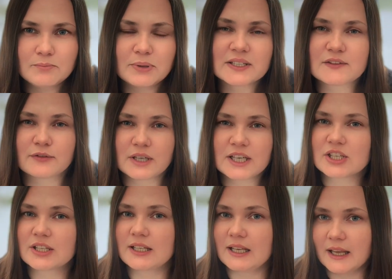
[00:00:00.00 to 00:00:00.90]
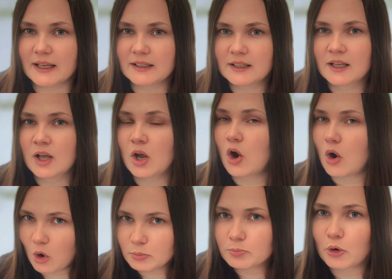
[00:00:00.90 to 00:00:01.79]
builds friction in
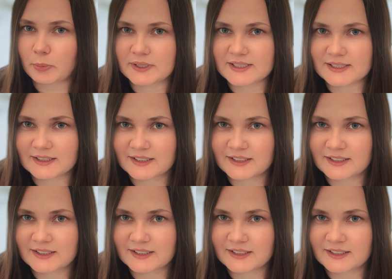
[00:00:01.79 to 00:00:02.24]
on purpose.